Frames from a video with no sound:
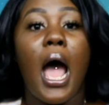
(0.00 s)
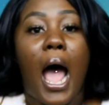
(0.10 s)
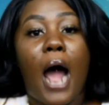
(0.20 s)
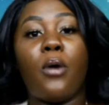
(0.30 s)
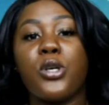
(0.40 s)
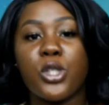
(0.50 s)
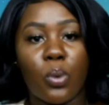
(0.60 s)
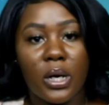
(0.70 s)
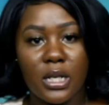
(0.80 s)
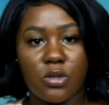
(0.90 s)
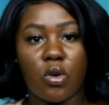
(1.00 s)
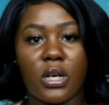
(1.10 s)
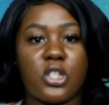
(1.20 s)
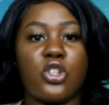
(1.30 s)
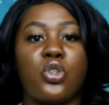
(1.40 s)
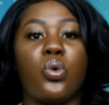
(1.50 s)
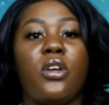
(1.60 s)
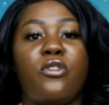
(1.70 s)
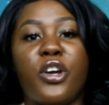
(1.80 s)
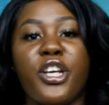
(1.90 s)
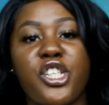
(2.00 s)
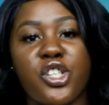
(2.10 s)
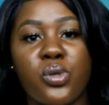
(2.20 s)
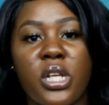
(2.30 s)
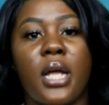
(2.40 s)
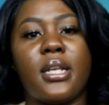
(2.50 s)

I was the one that's wrong, that's just looking for issues,